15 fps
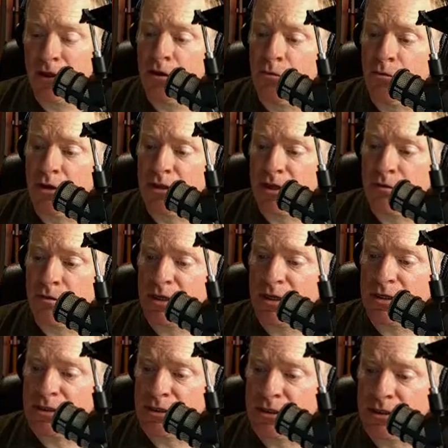What that
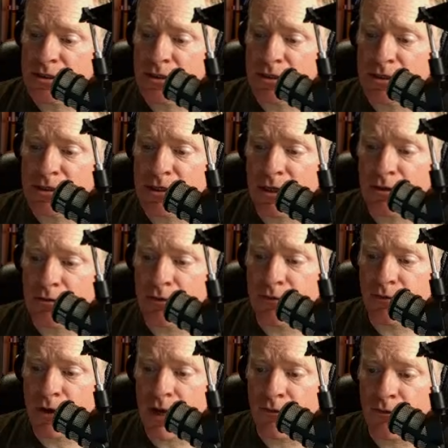means is the center of
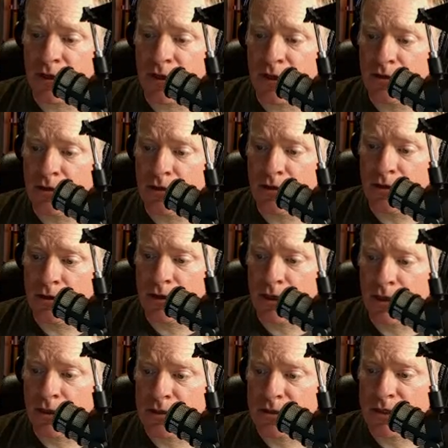gravity
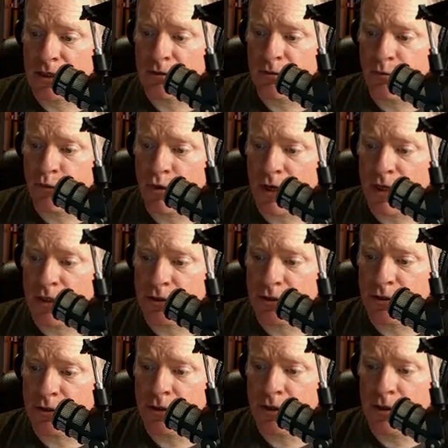and the center of
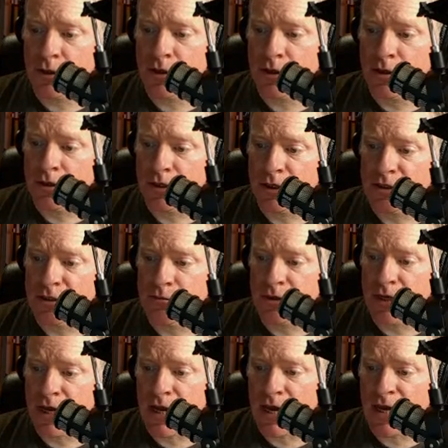pressure need to
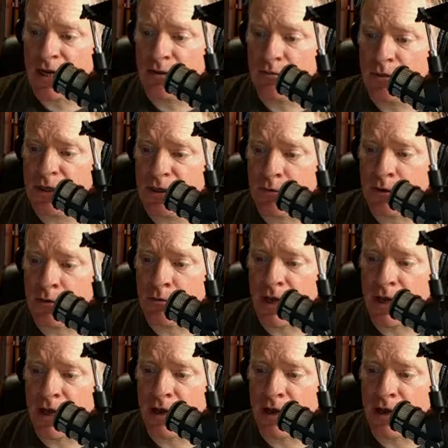be at a minimum